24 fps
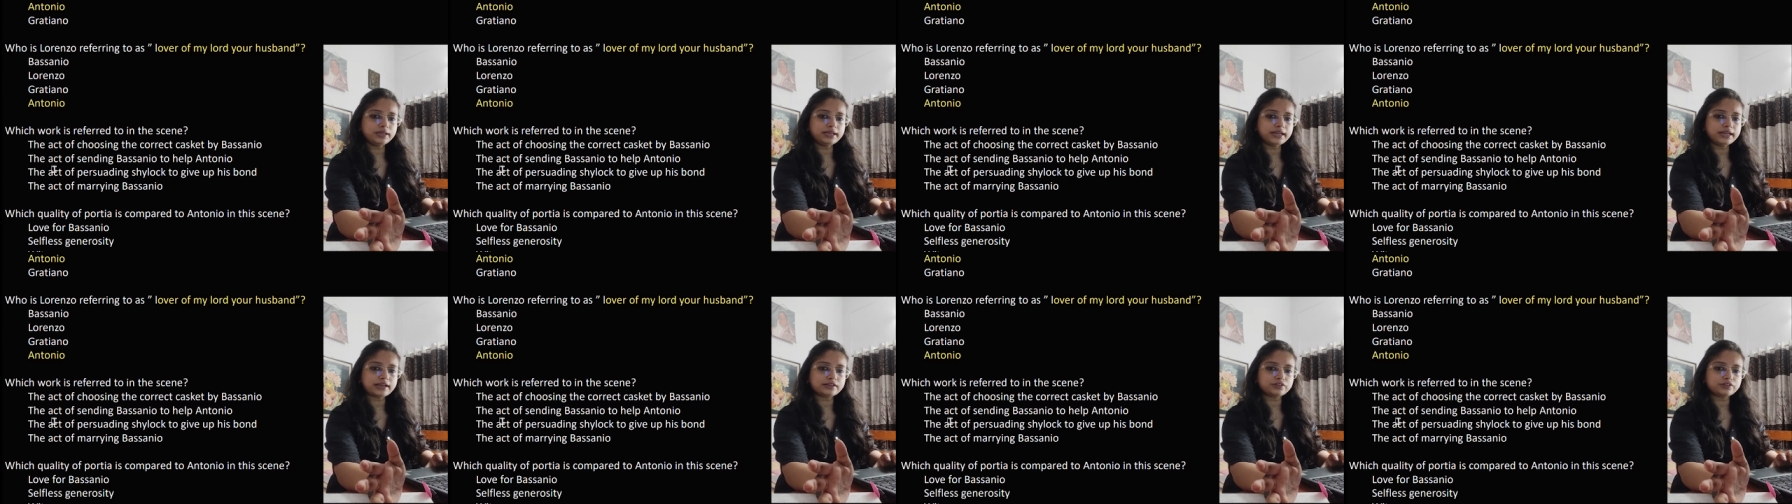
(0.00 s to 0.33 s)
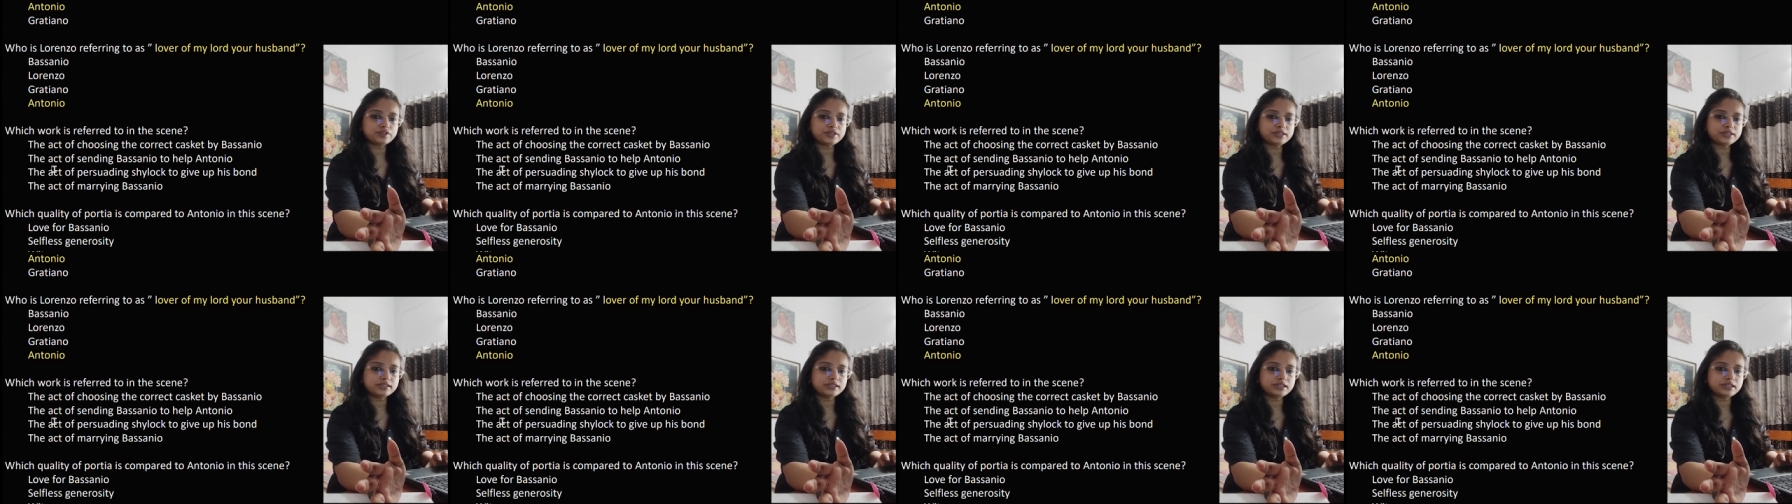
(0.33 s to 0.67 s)
in
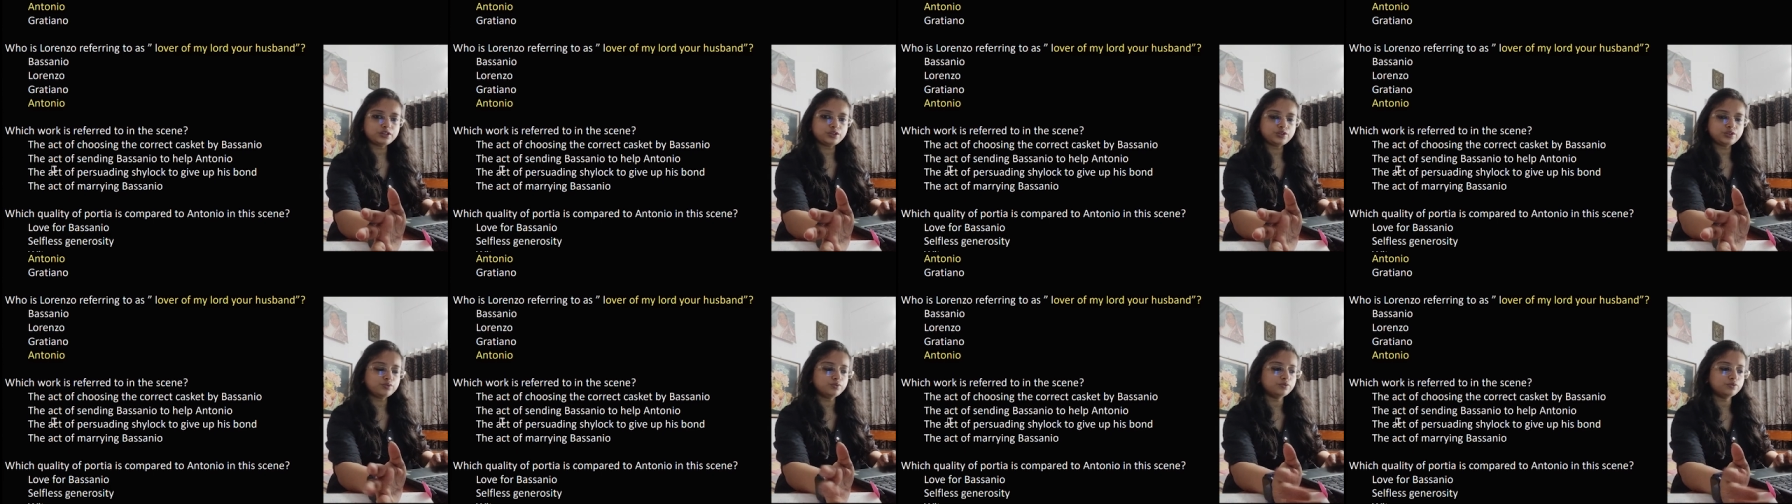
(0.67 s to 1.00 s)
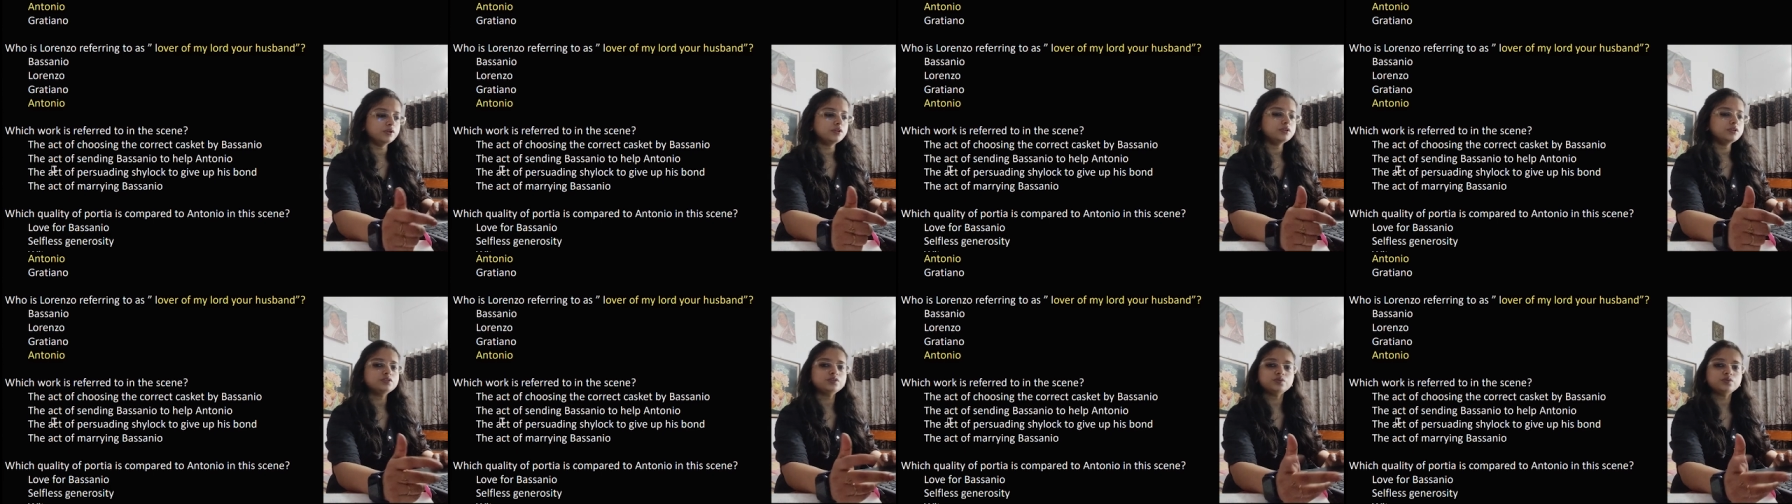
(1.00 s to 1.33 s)
Act 3, Scene 2.
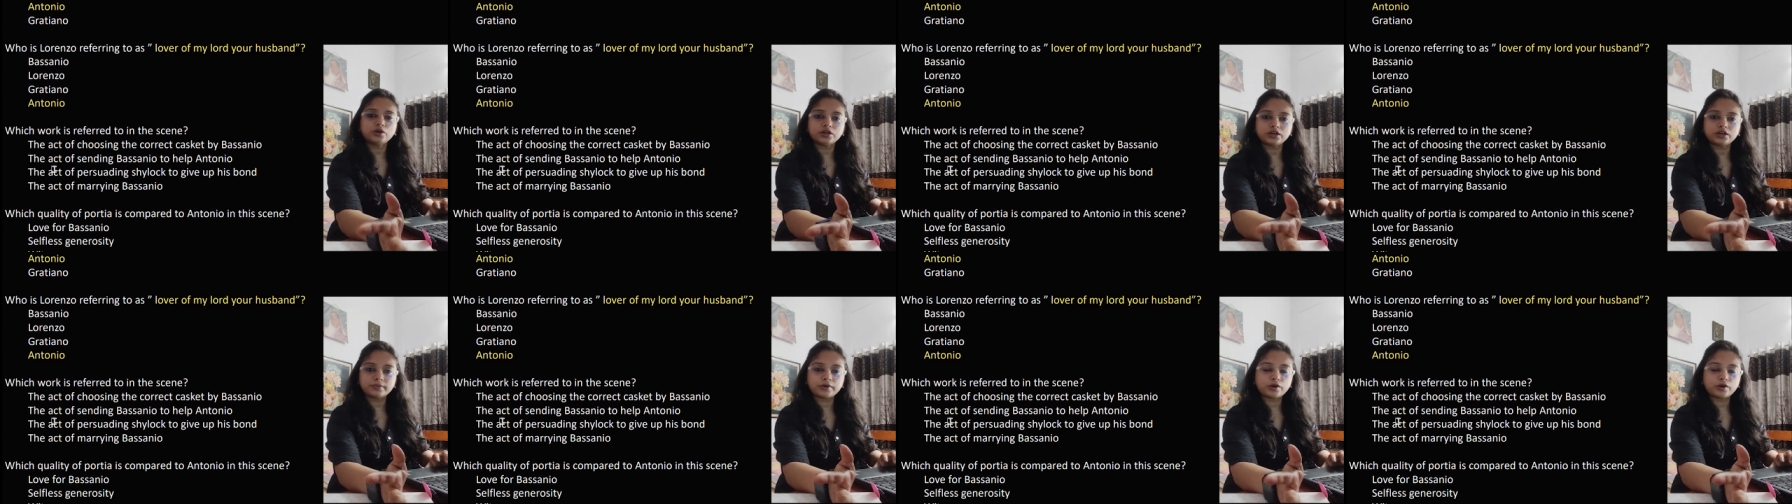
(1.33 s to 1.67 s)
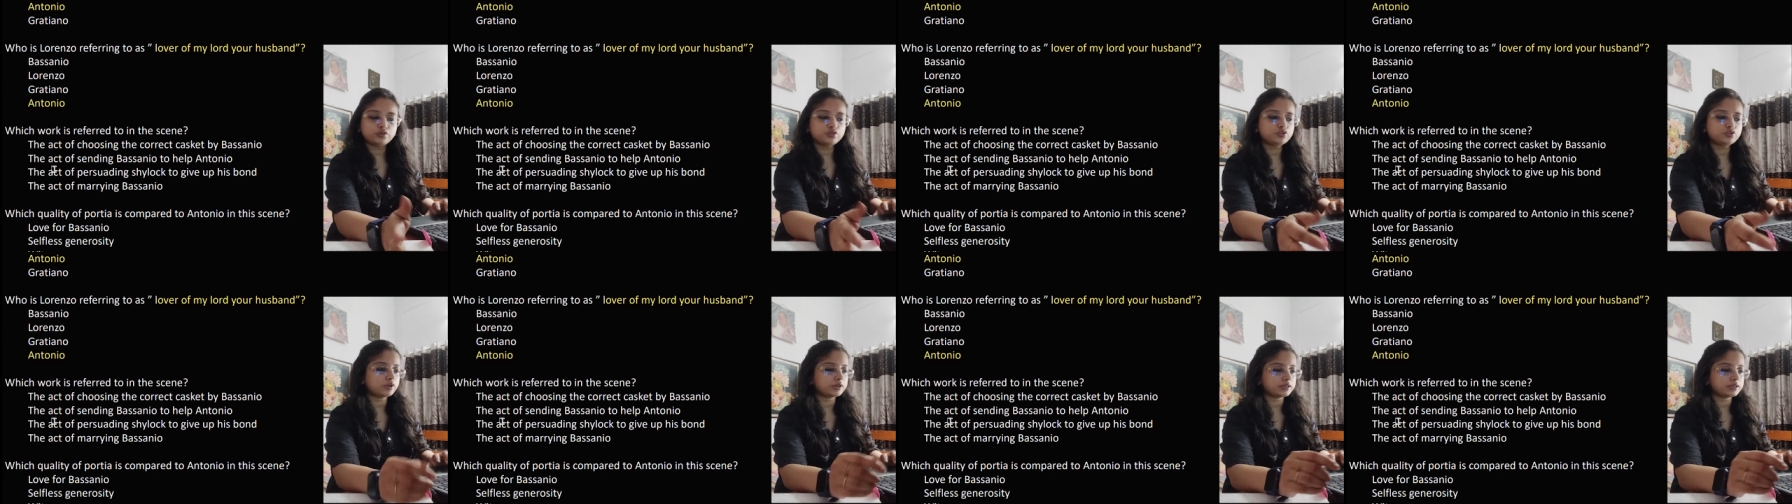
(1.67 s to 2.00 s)
So, what
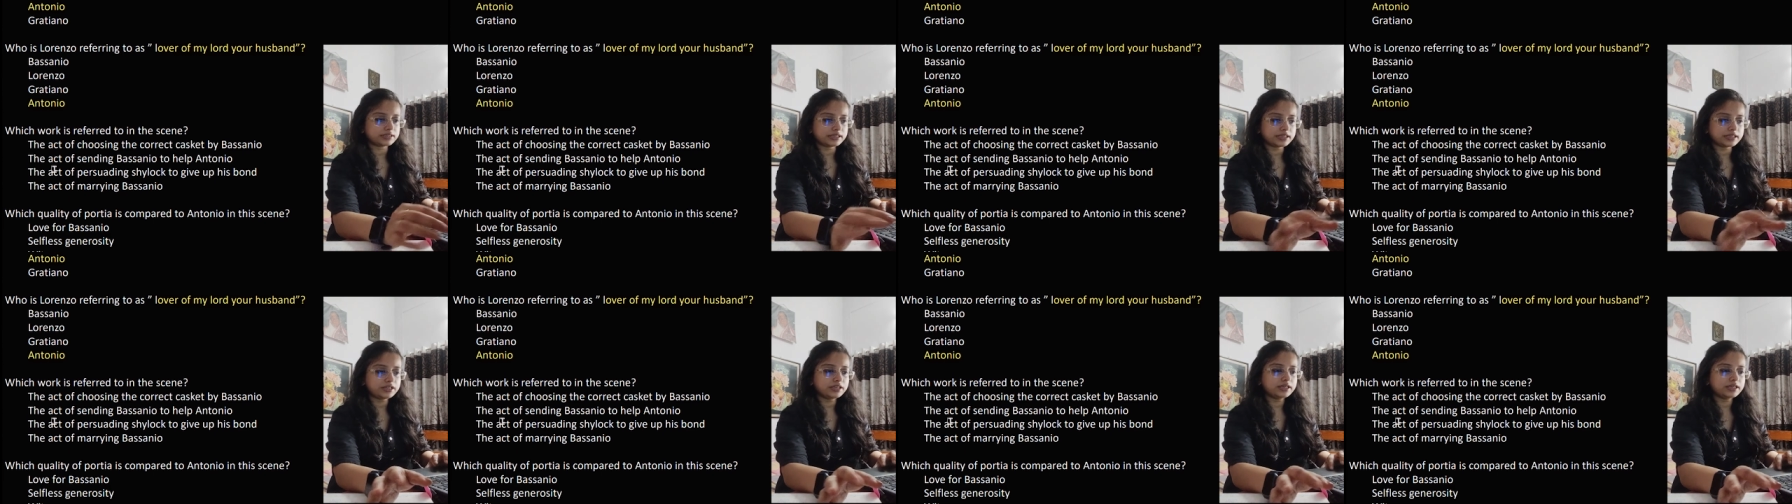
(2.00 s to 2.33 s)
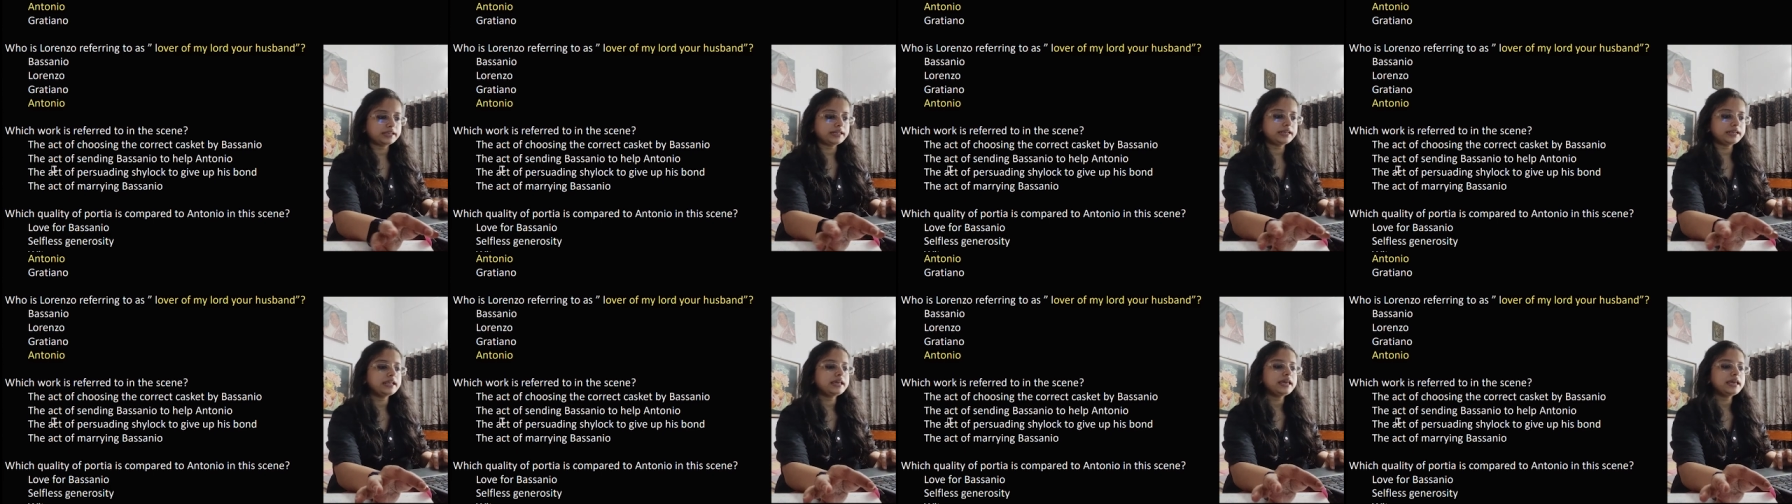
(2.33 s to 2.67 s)
about choice?
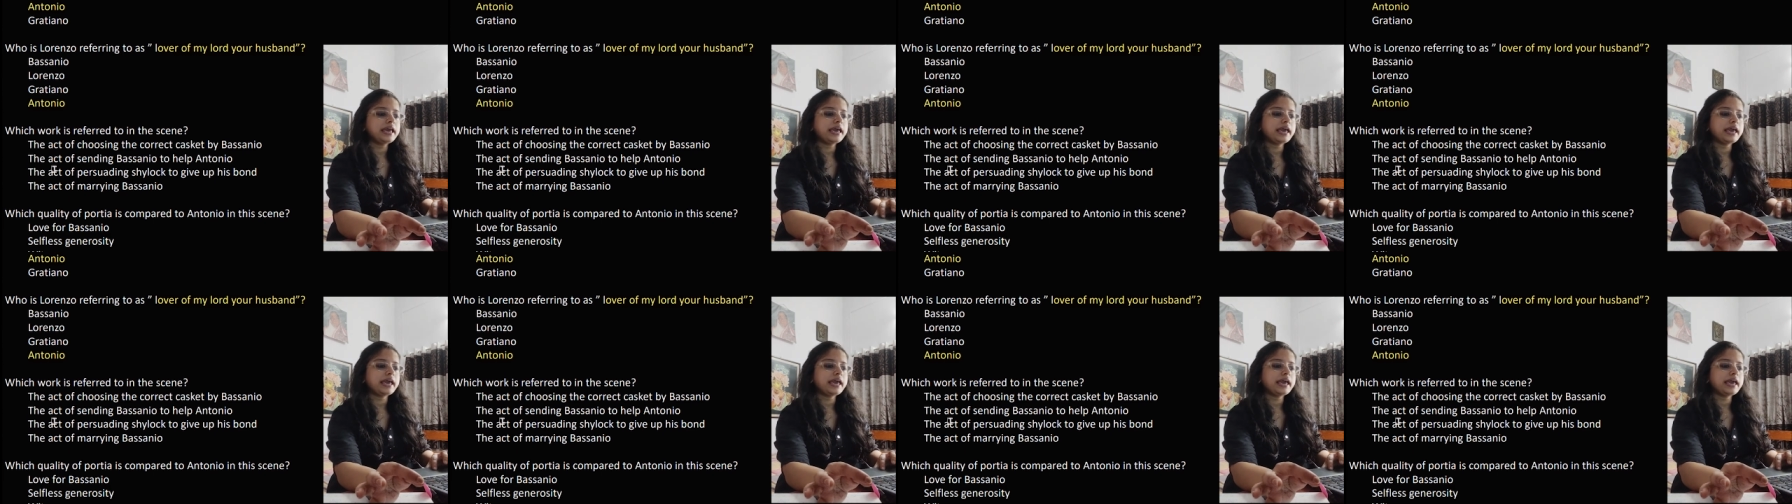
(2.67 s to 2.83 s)
Incorrect.